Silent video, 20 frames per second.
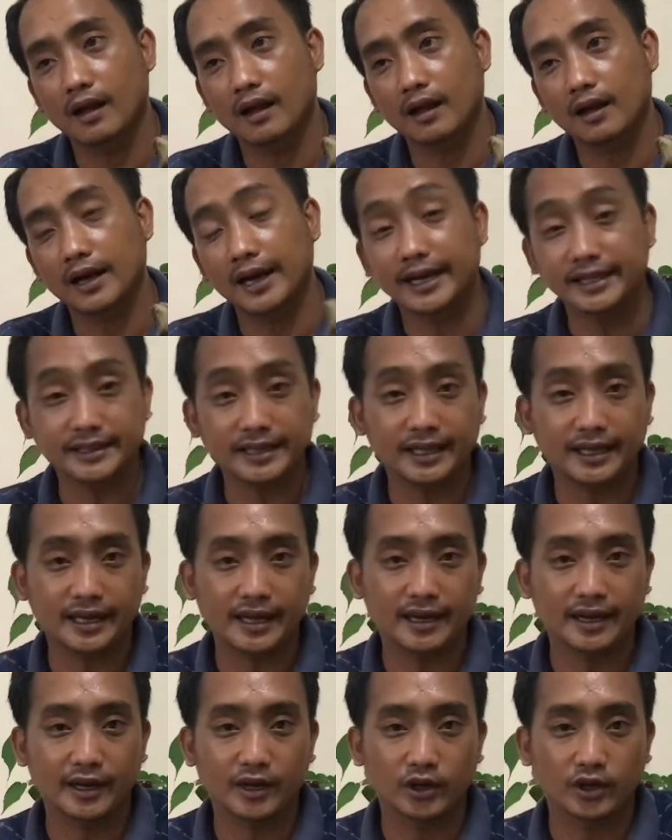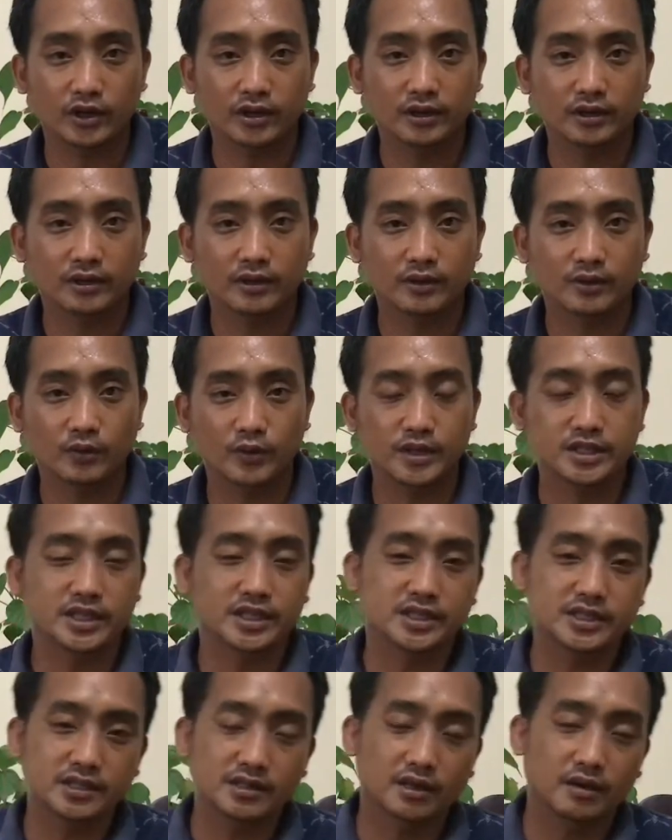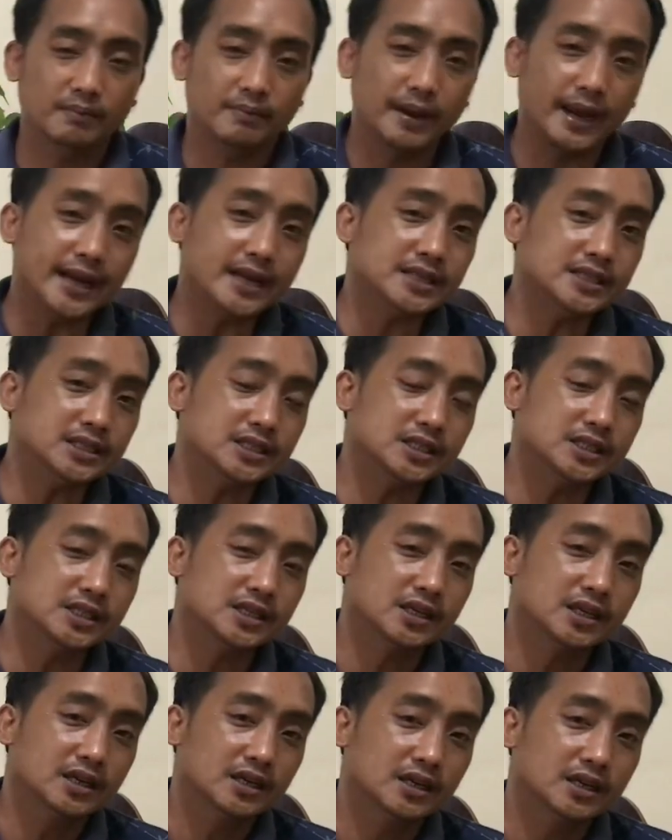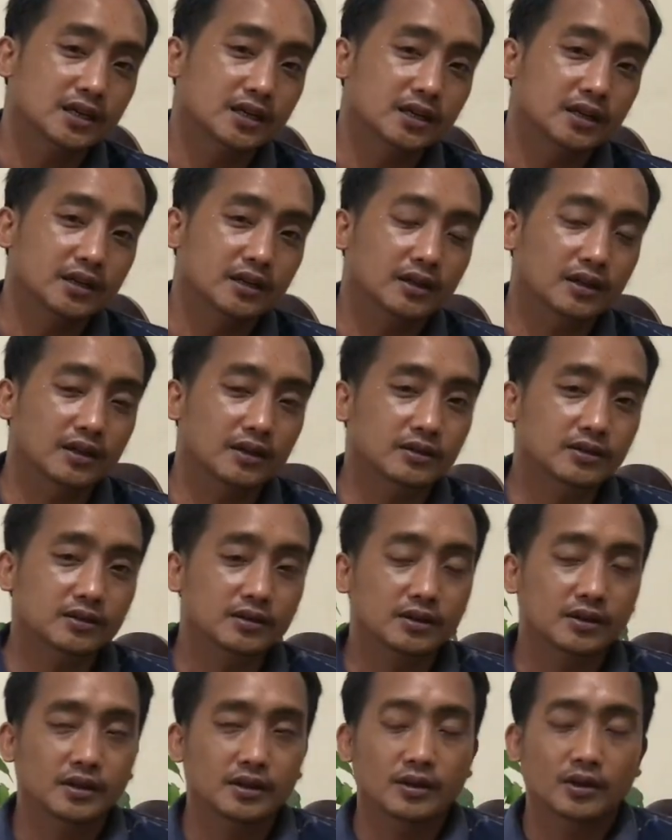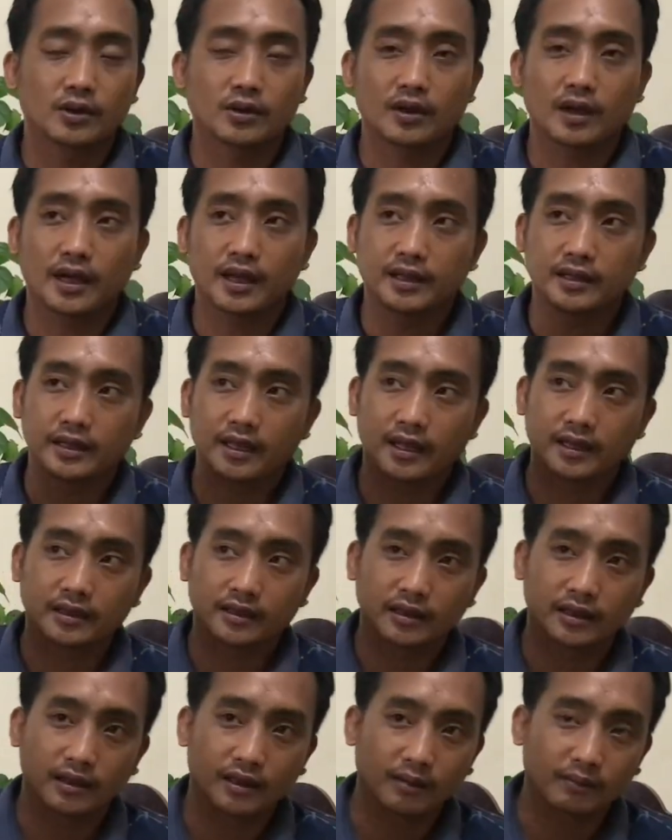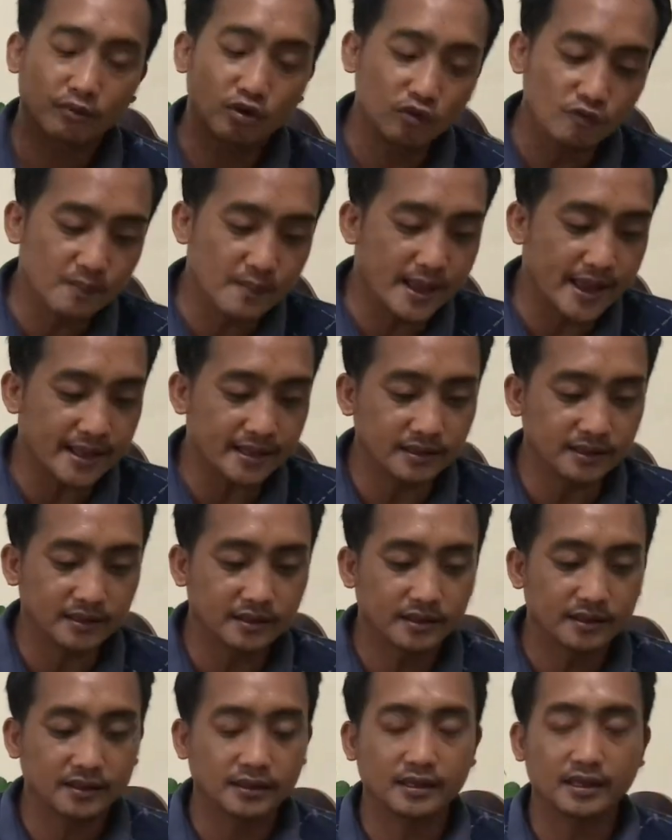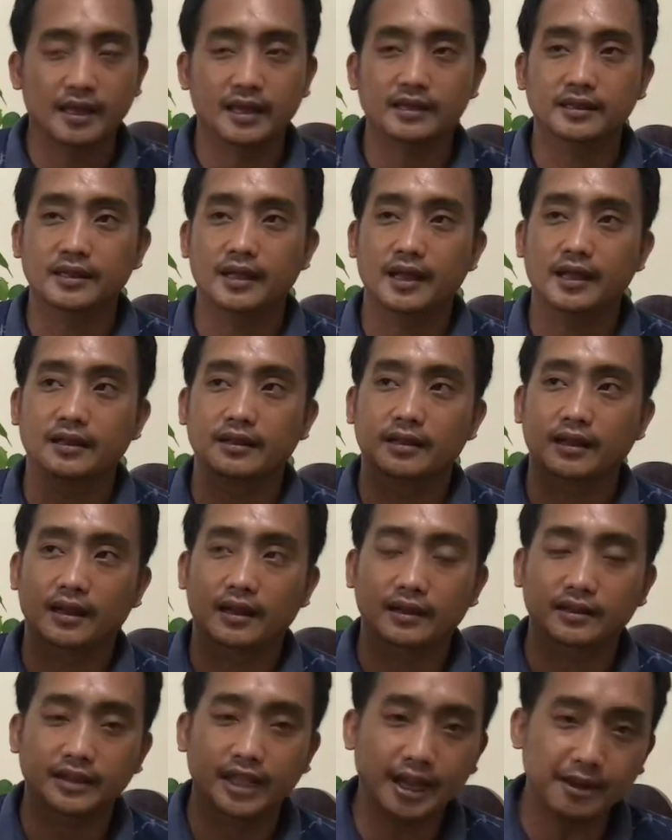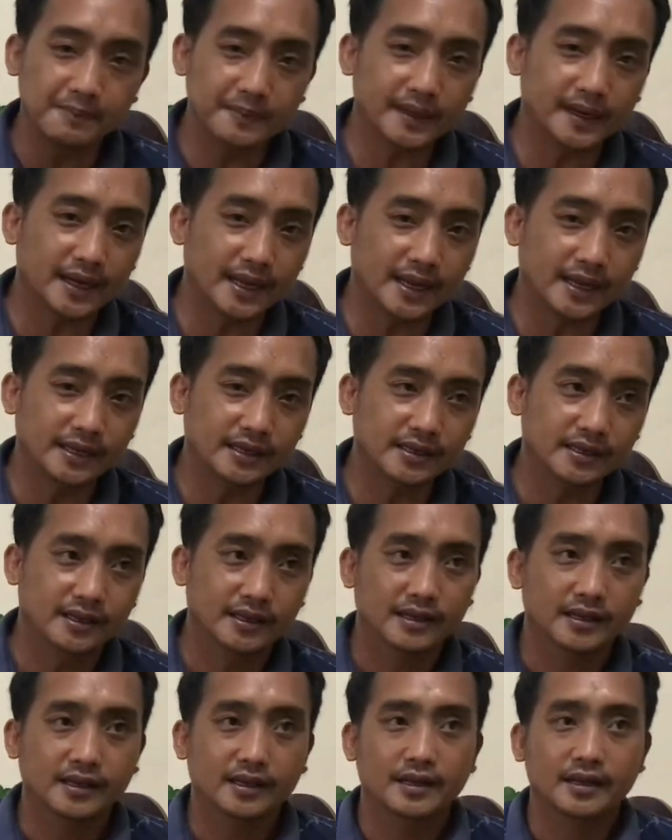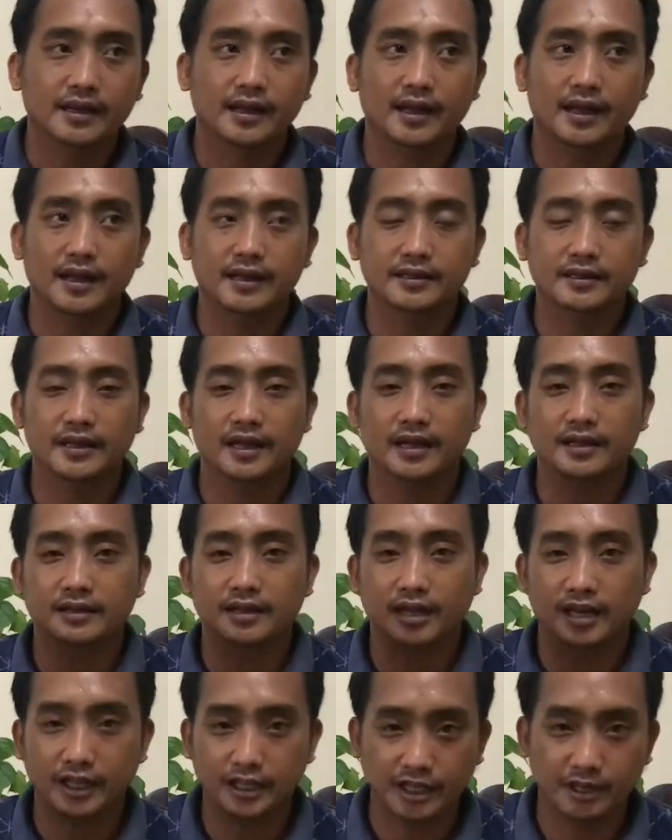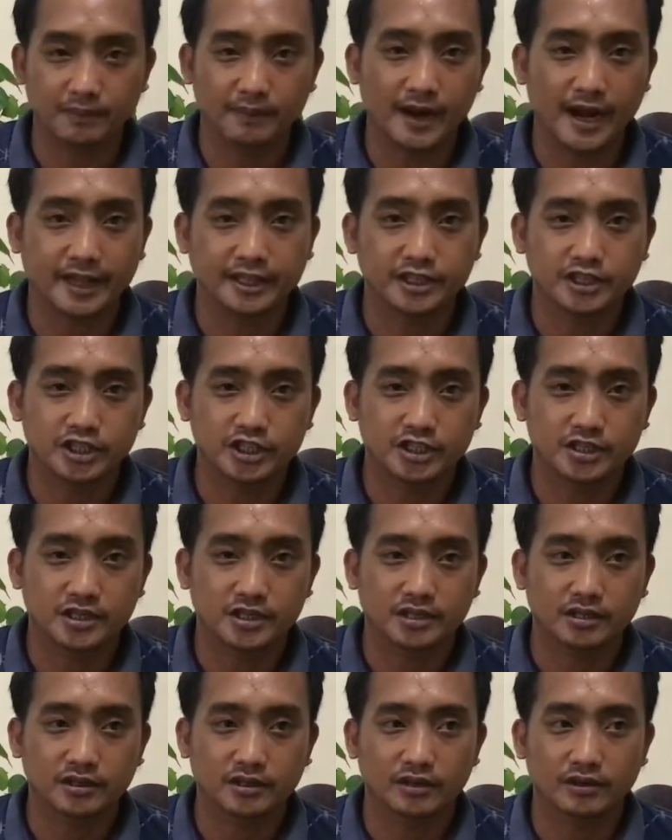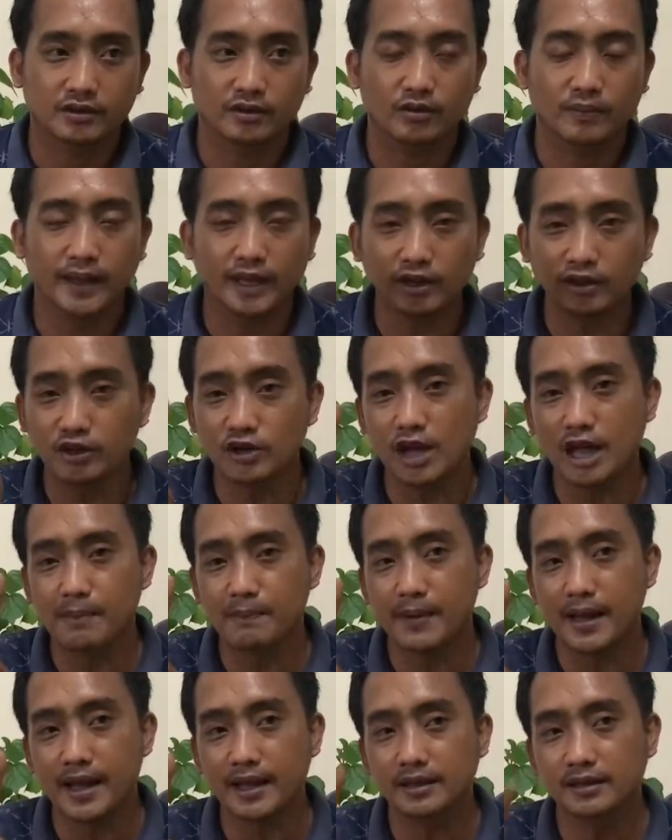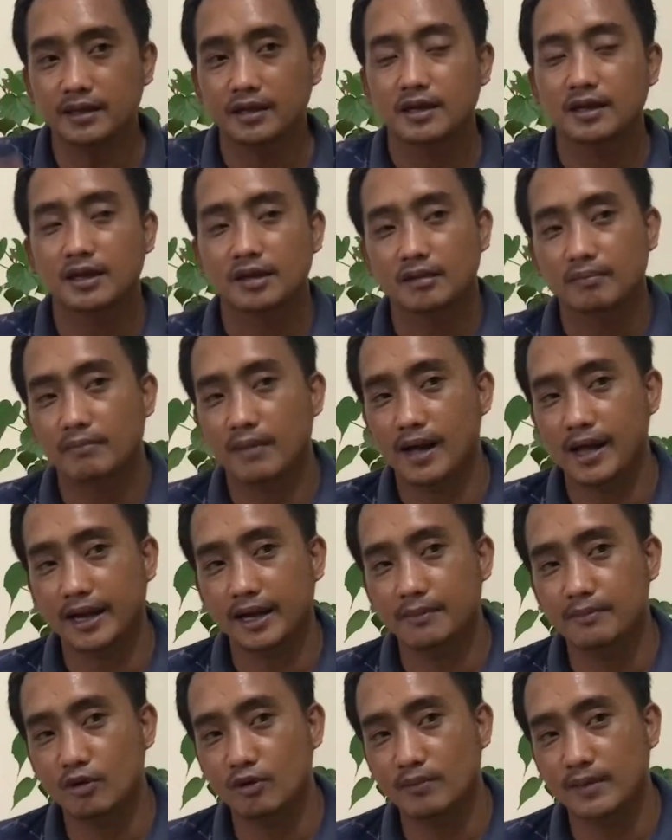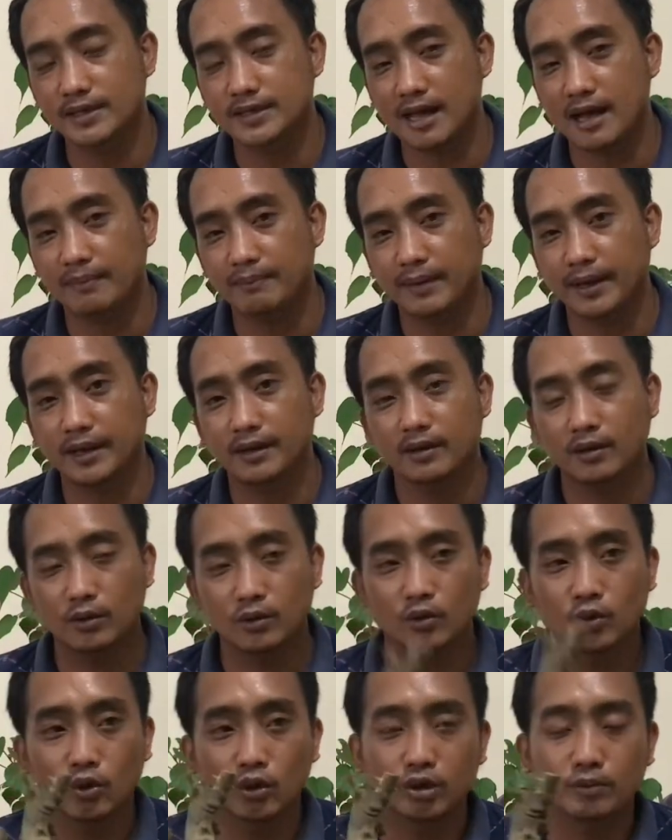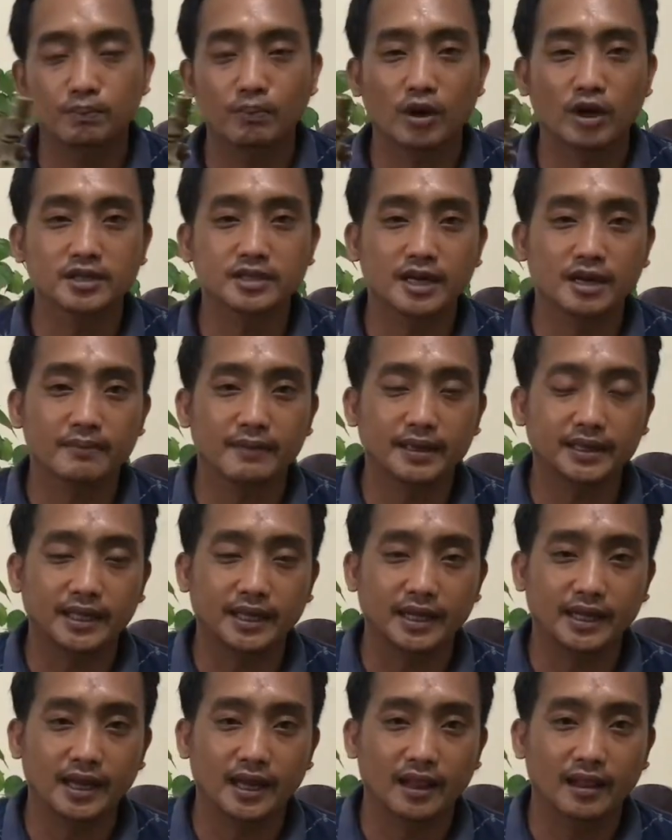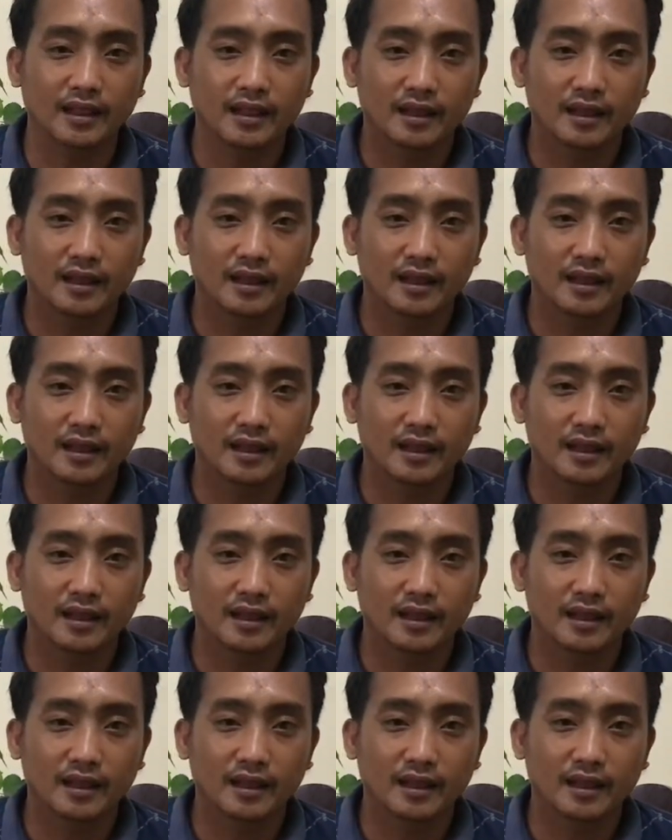criteria na yon, which is the base, no? And then the movement, and then the tapering, and then the leading branch. Kung meron yung apat, maaari mong masabing good bonsai material